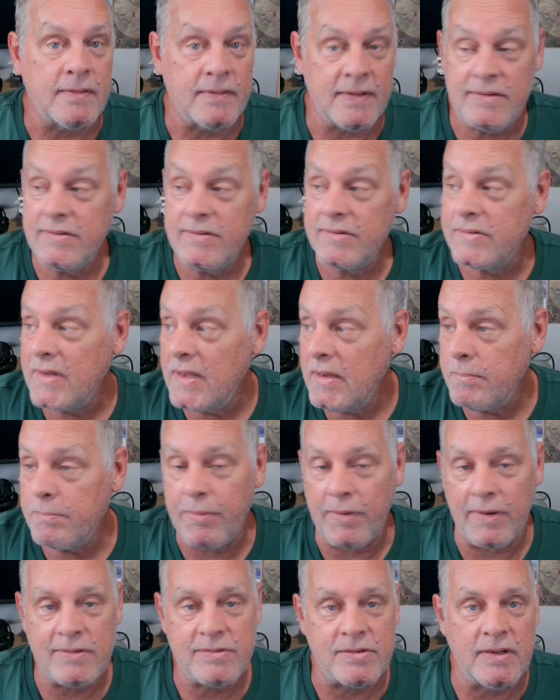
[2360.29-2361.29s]
They see
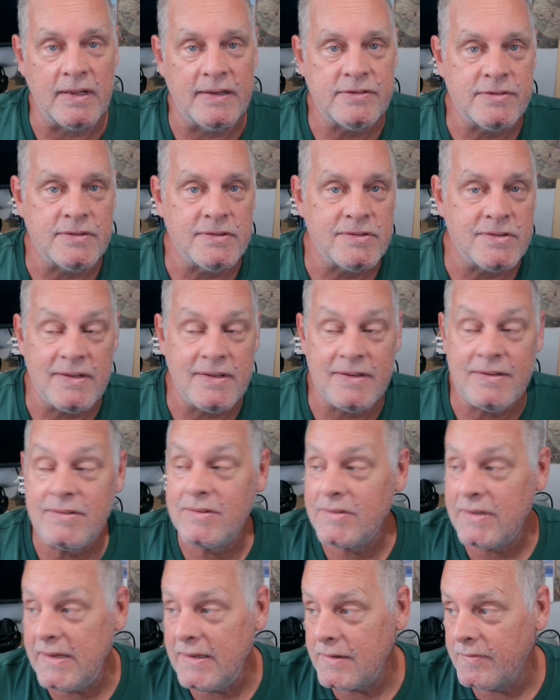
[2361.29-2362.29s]
BRICS nations. They
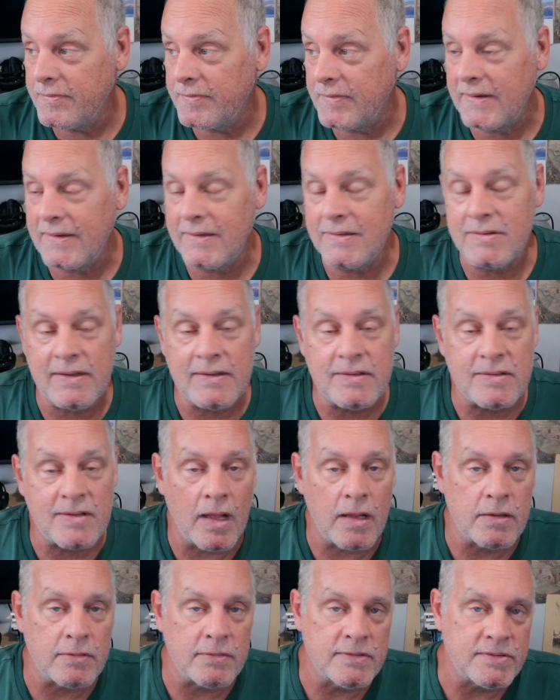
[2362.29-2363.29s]
see the fucking
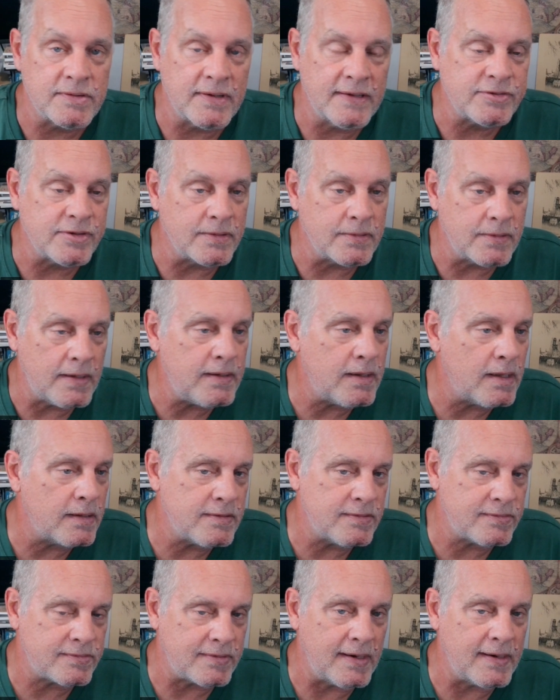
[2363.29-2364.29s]
de-dollarization. They
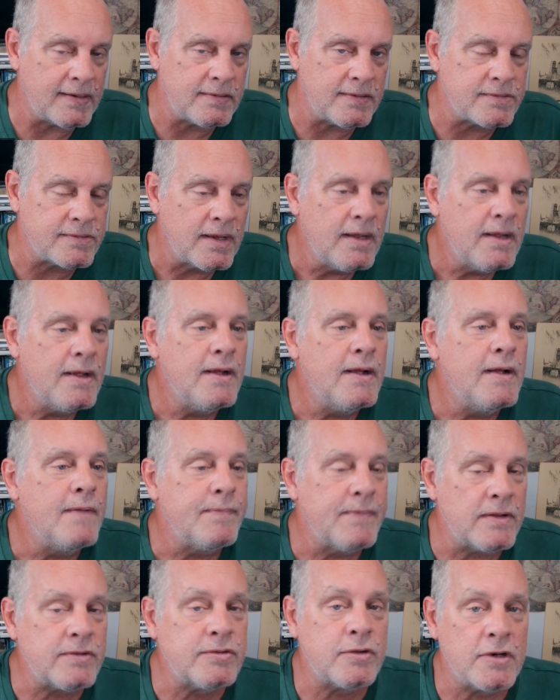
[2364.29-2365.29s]
understand this.
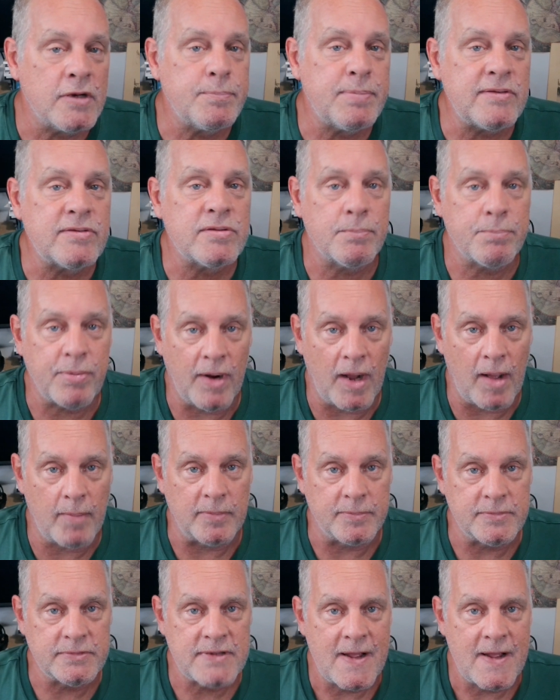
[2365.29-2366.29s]
There's going to be some problems.